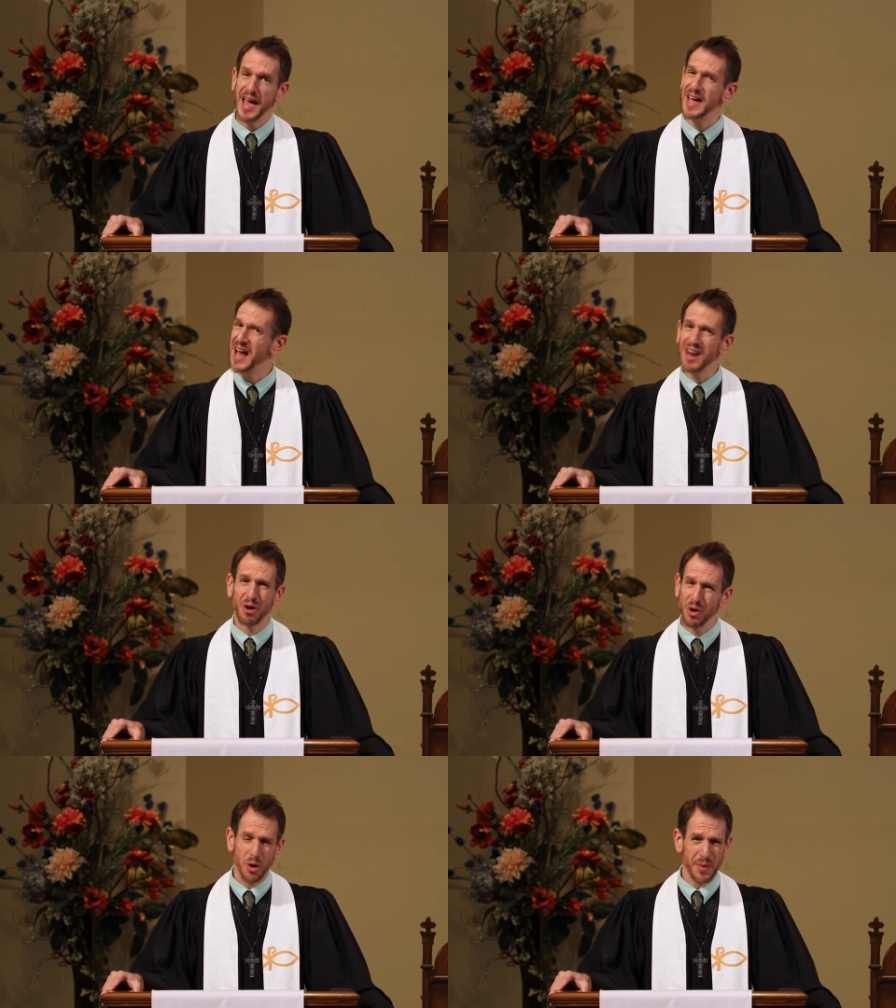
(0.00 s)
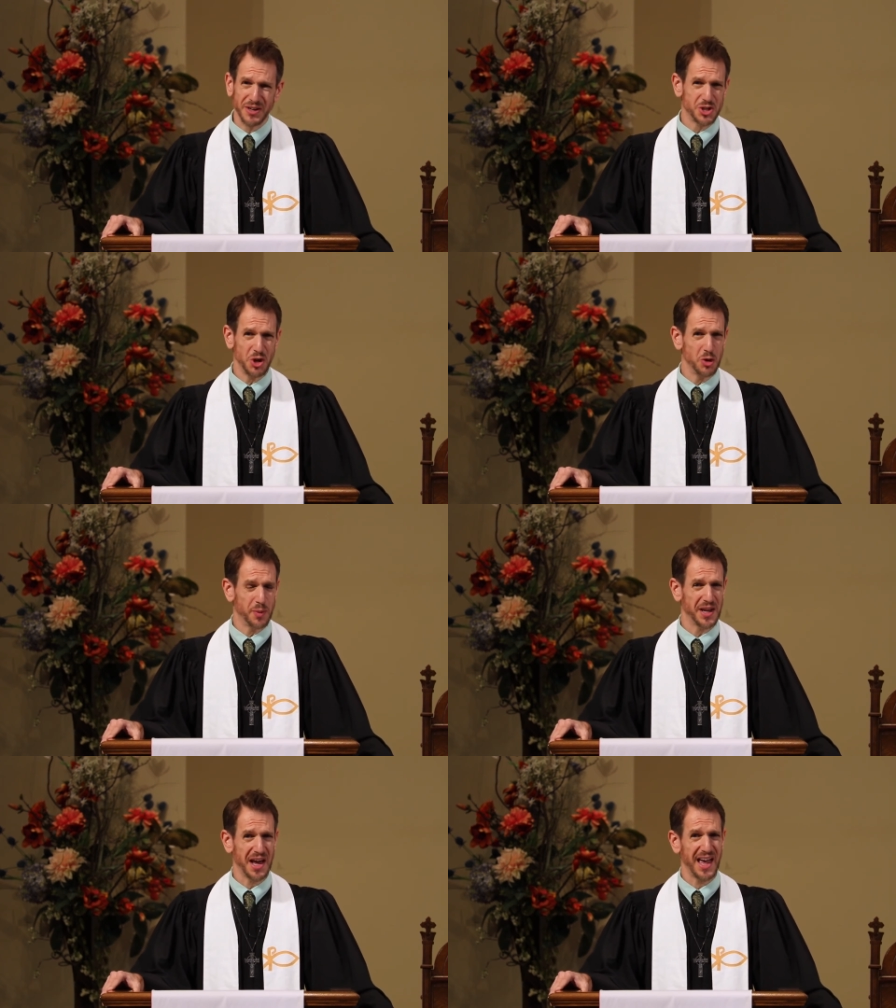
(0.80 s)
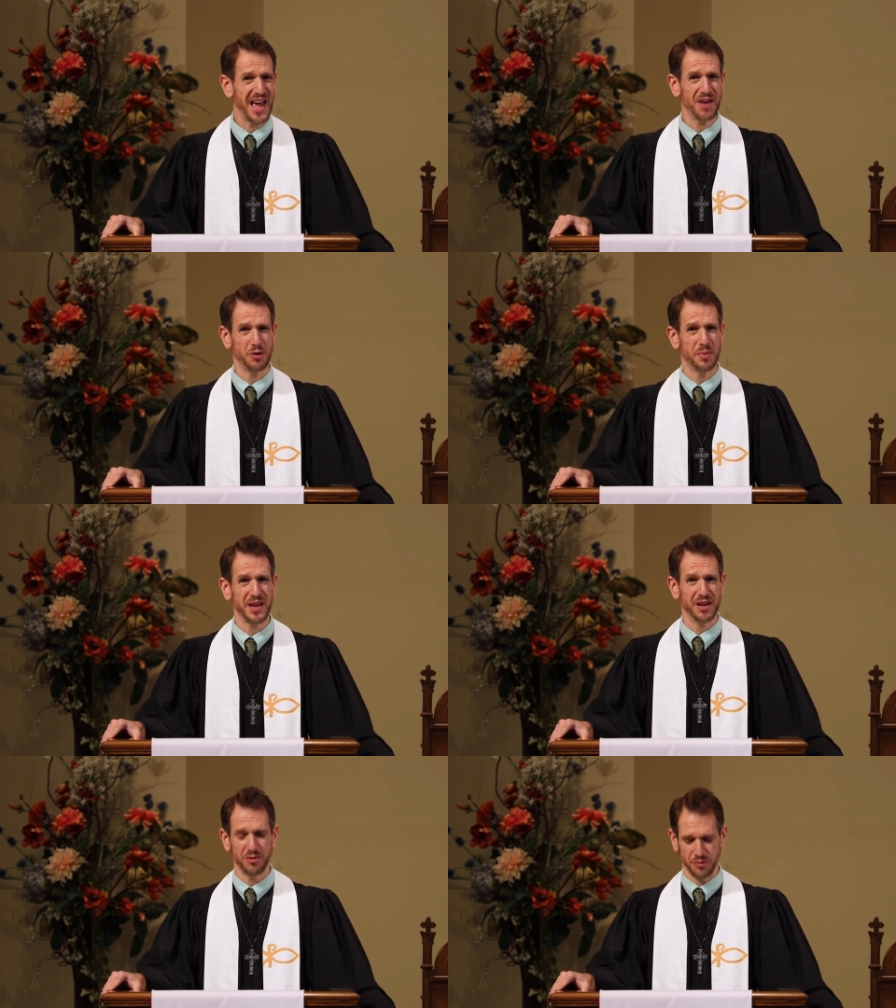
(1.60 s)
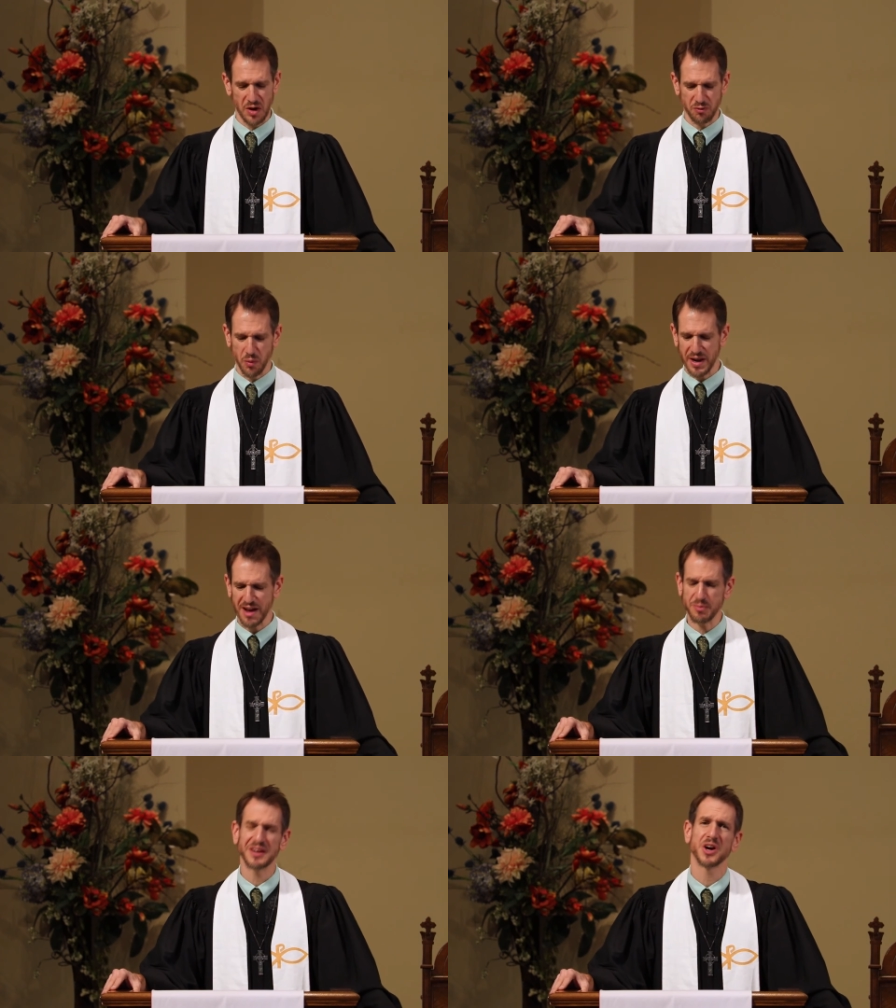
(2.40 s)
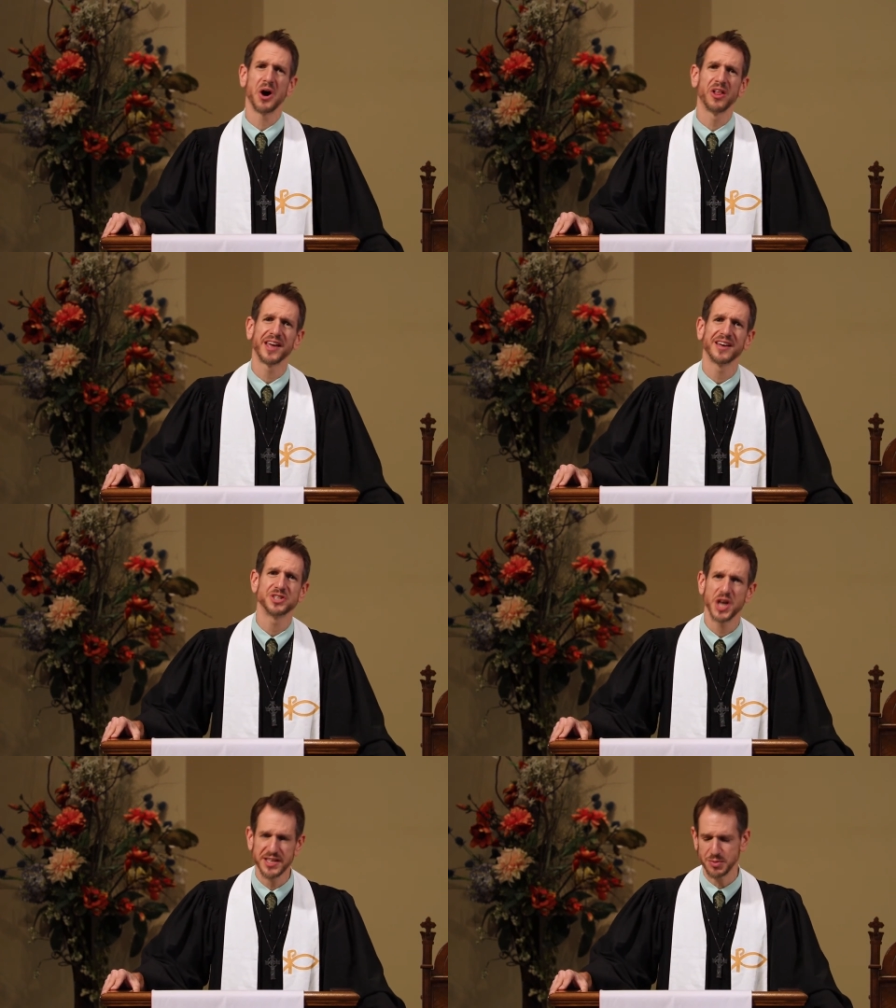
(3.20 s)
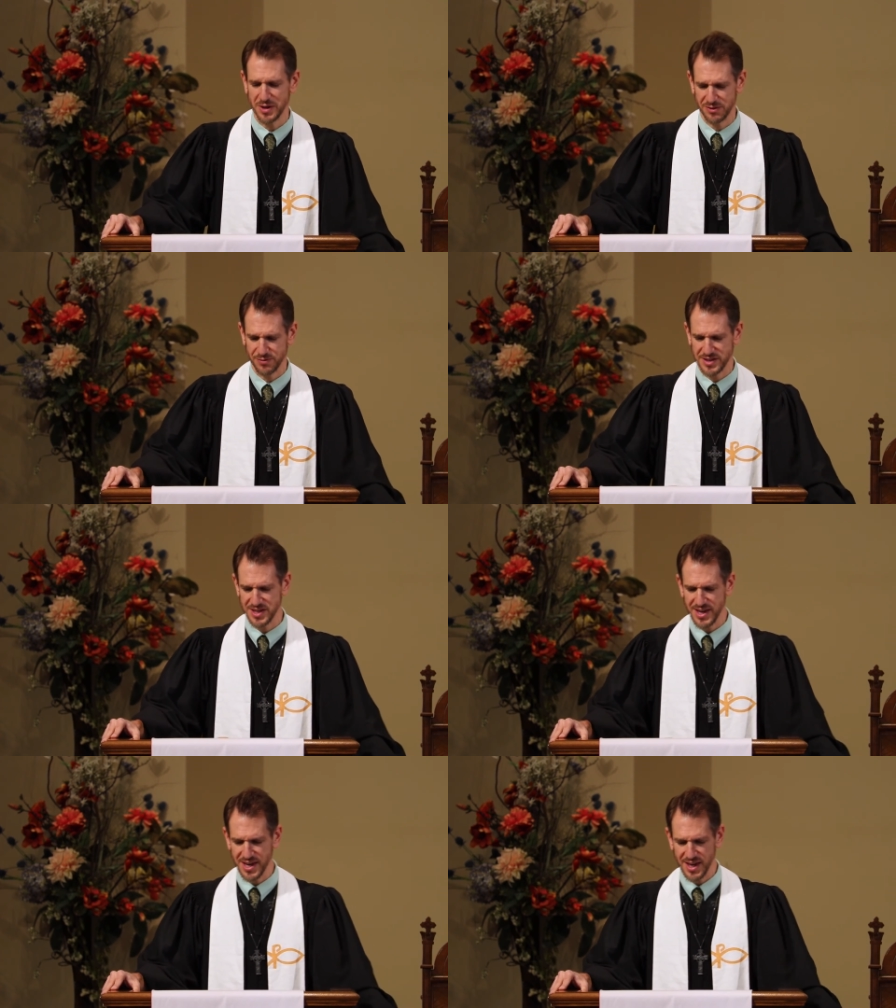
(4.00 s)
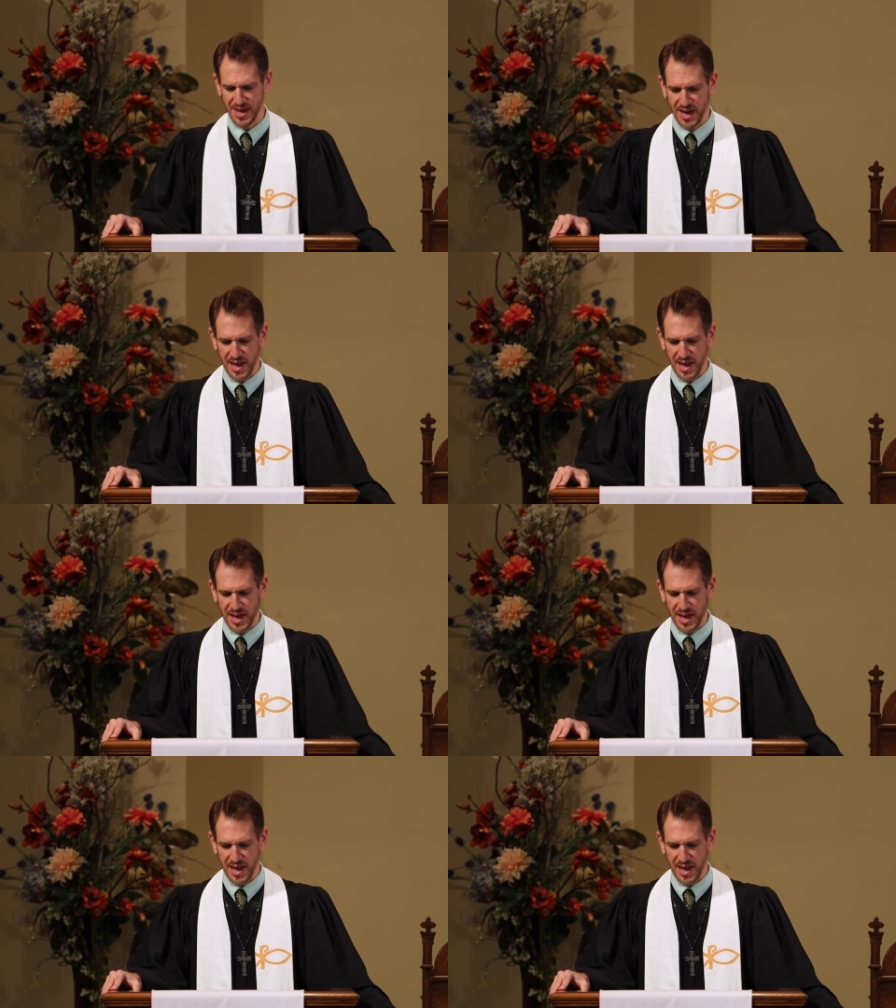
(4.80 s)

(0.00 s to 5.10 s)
And I don't know about you, but I have a bit of, of what I've been calling adjustment fatigue.